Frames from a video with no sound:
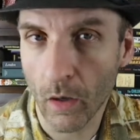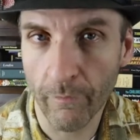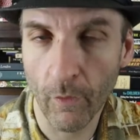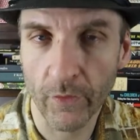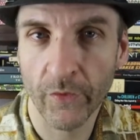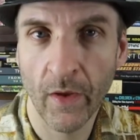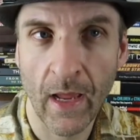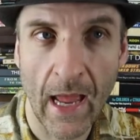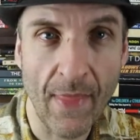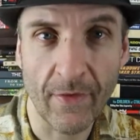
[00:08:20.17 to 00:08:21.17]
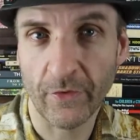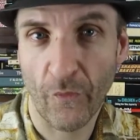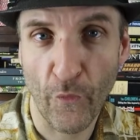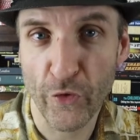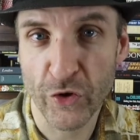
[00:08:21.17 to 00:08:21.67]
our folks, and that's the
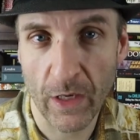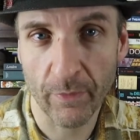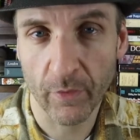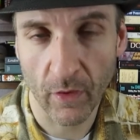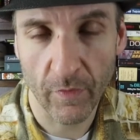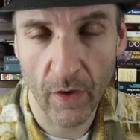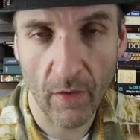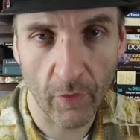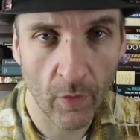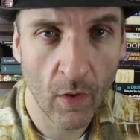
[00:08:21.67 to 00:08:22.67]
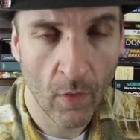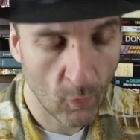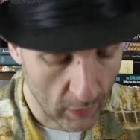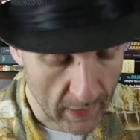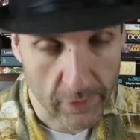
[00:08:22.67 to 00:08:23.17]
first chapter of the novel.
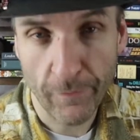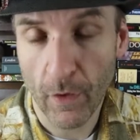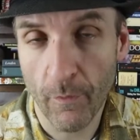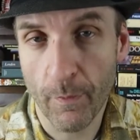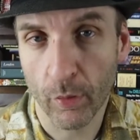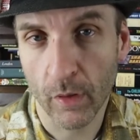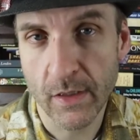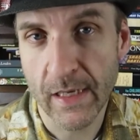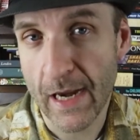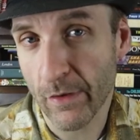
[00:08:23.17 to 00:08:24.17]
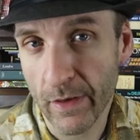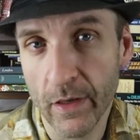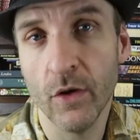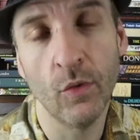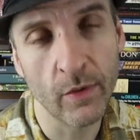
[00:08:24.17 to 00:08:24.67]
We'll also follow Prince
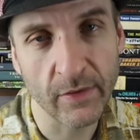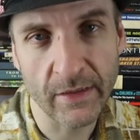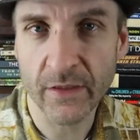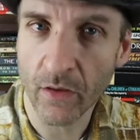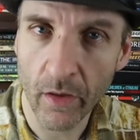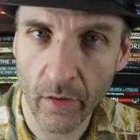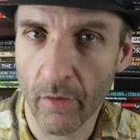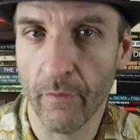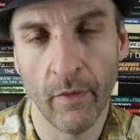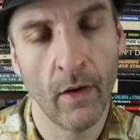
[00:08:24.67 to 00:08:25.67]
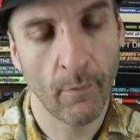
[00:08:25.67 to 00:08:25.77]
Adrian, who is the son of